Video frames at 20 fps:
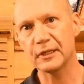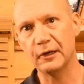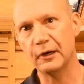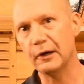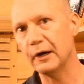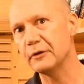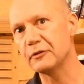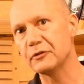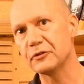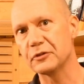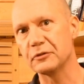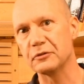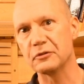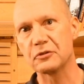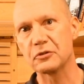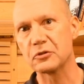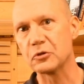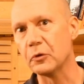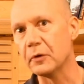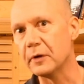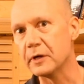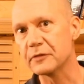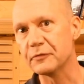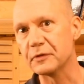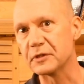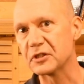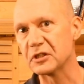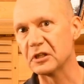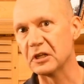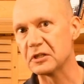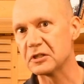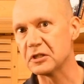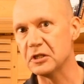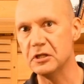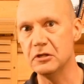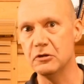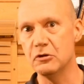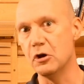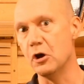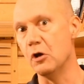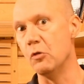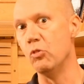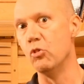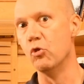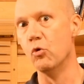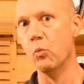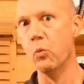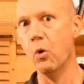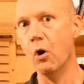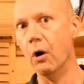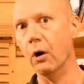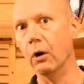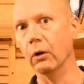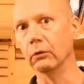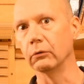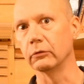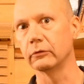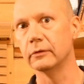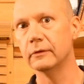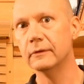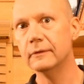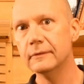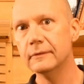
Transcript: hydrogen storage facility in the world.